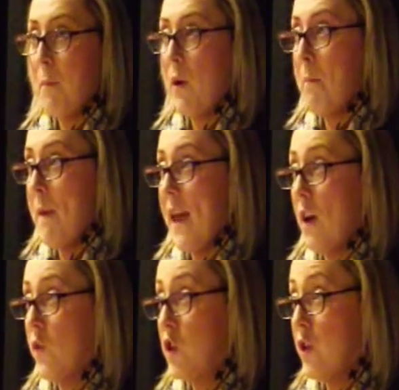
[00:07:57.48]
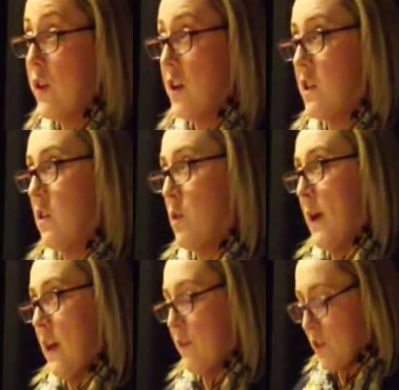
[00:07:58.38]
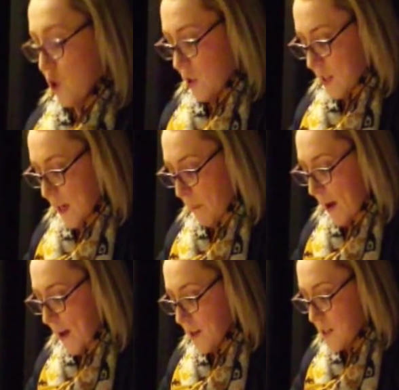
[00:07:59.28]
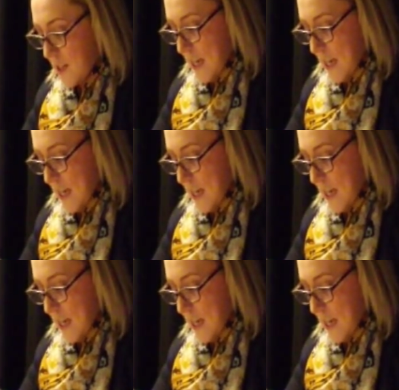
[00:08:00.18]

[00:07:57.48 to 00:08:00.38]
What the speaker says: April and May of 2012, just a year past.